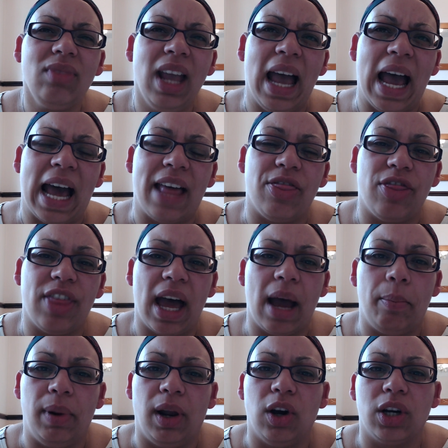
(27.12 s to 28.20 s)
And
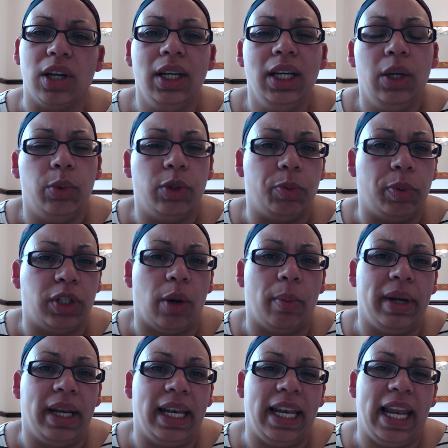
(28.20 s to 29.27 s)
that blog was
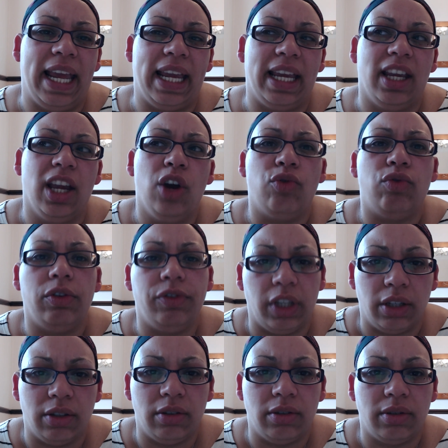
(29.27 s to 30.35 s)
predominantly
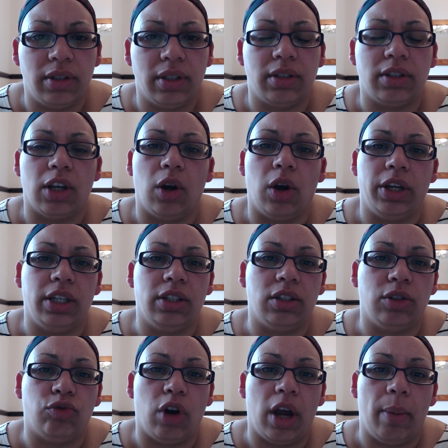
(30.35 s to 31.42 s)
reviews. So I used
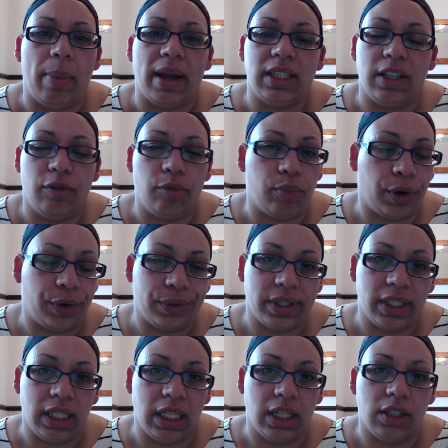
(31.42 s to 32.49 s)
to write about different products
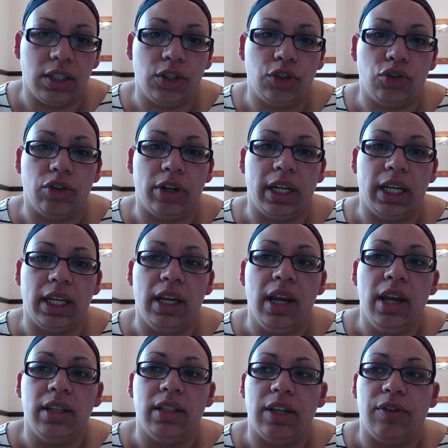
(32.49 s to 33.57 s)
in the industry,
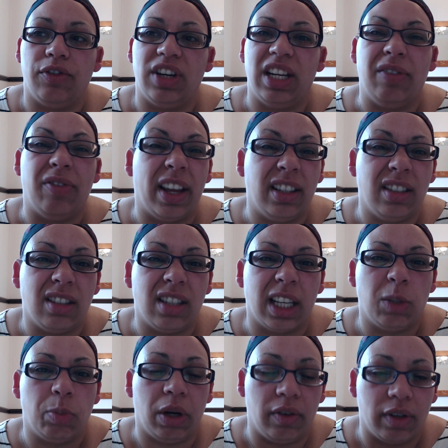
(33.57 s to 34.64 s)
different events,
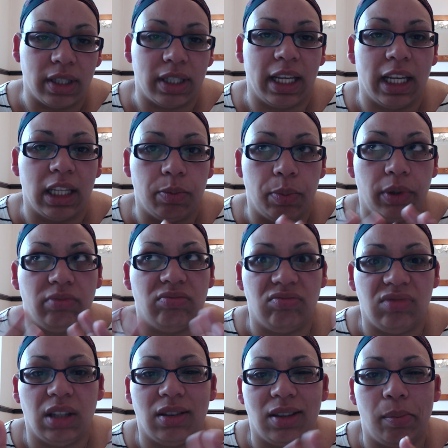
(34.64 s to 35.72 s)
experiences, but
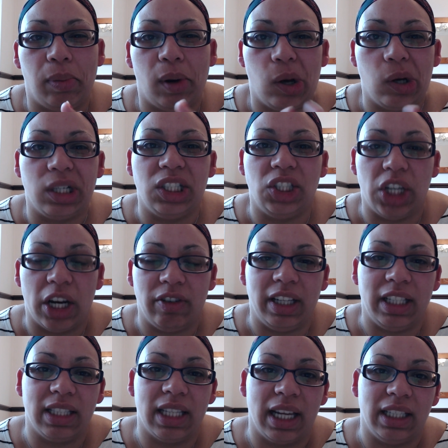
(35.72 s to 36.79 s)
the blog
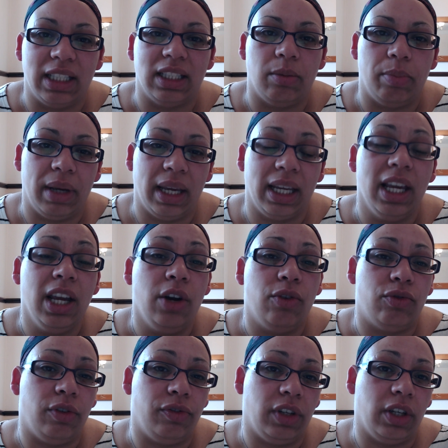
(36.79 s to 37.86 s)
generally tended to be
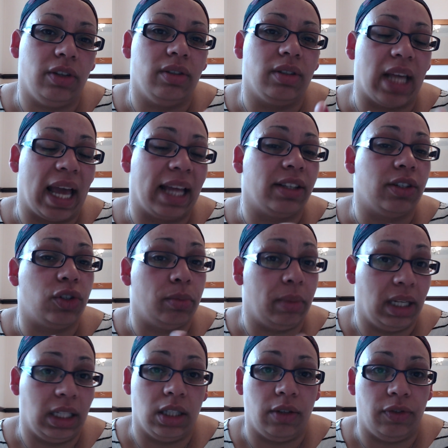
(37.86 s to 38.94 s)
reviews and some
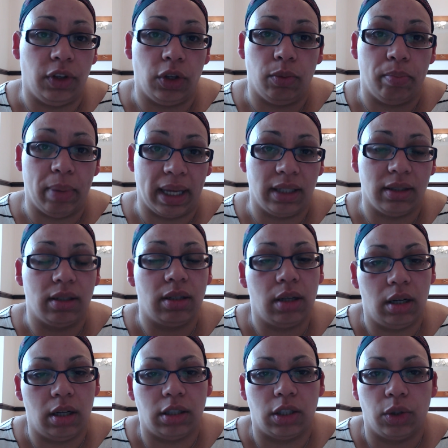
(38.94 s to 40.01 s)
interview-based
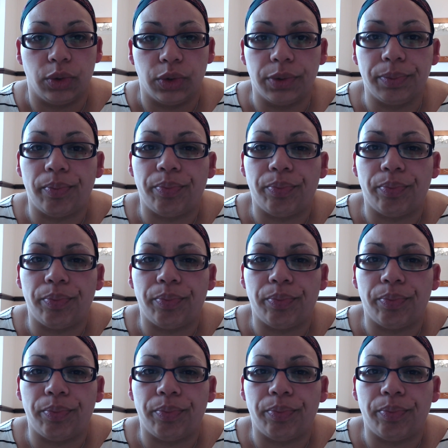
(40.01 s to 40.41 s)
articles.